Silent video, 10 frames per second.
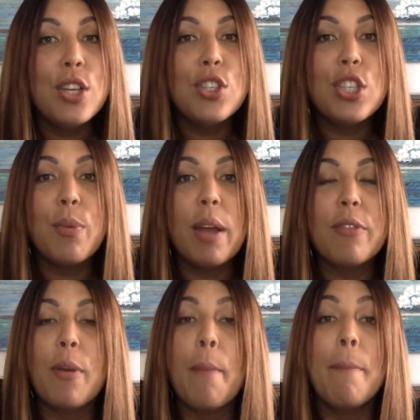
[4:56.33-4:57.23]
She
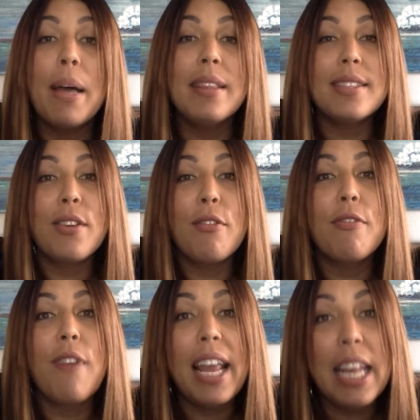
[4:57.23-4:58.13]
went from months of
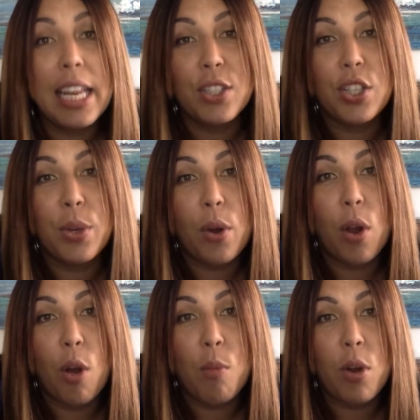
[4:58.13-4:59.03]
fighting to do her
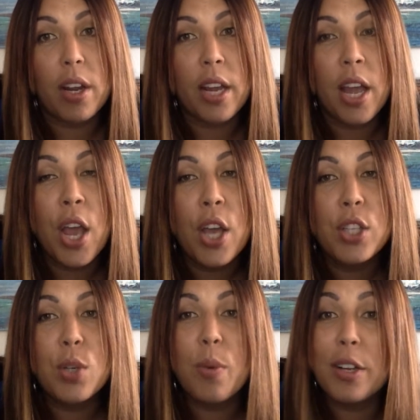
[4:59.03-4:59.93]
homework
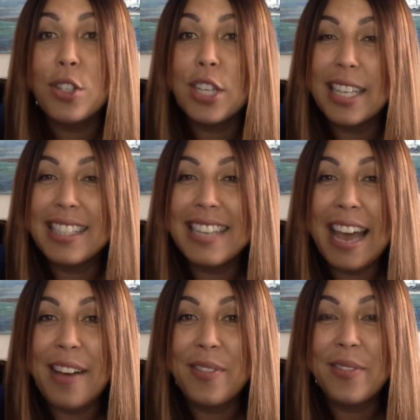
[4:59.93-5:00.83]
to where she is
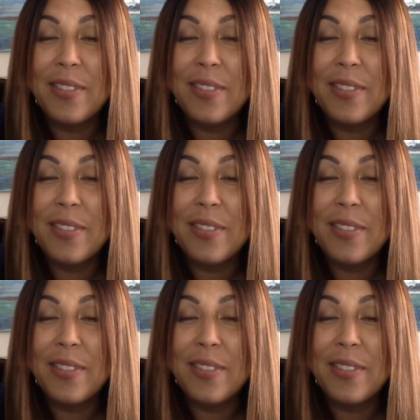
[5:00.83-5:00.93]
now.